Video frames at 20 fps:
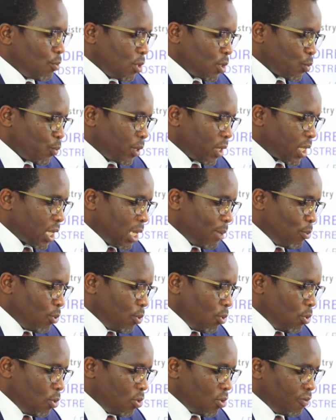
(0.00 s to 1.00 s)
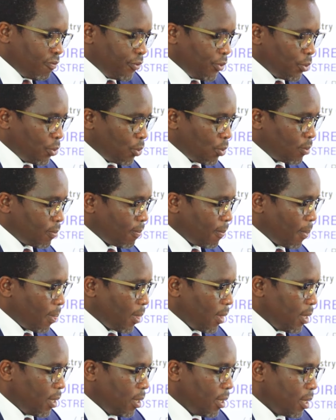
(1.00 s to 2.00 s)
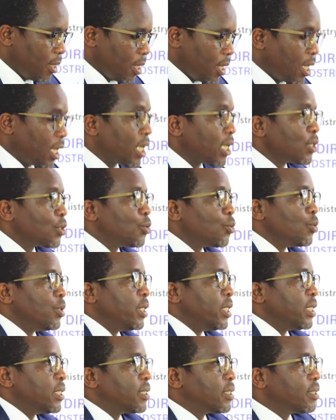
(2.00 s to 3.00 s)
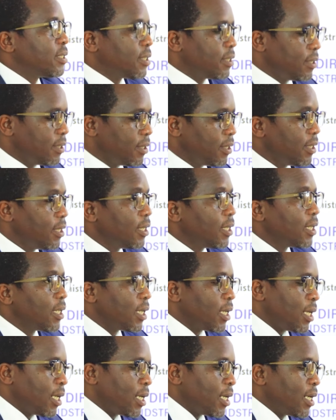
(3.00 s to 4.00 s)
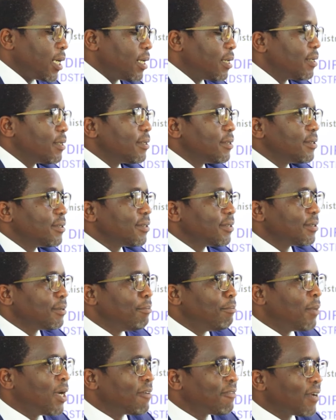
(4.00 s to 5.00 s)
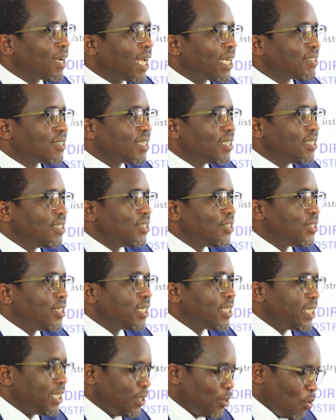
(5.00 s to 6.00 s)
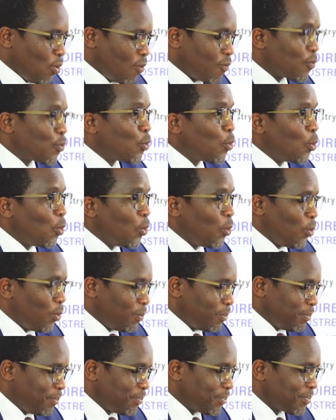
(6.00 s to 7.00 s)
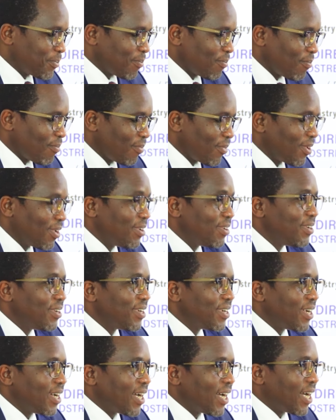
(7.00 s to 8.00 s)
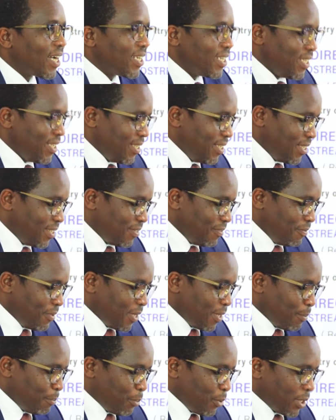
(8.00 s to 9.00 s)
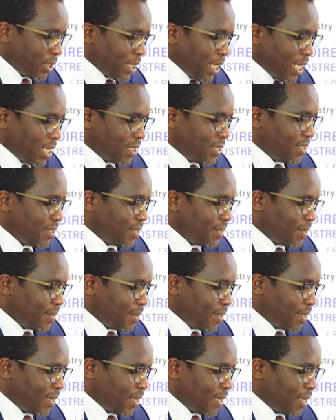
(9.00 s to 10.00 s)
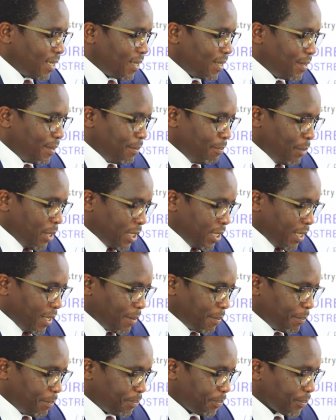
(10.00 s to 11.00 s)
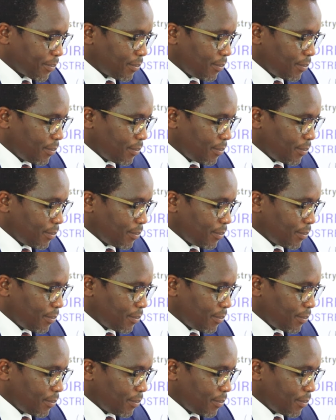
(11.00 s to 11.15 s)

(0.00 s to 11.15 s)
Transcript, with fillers: I want to welcome all of you uh, to this uh, marvelous city of Gulu and in this very important uh, meeting.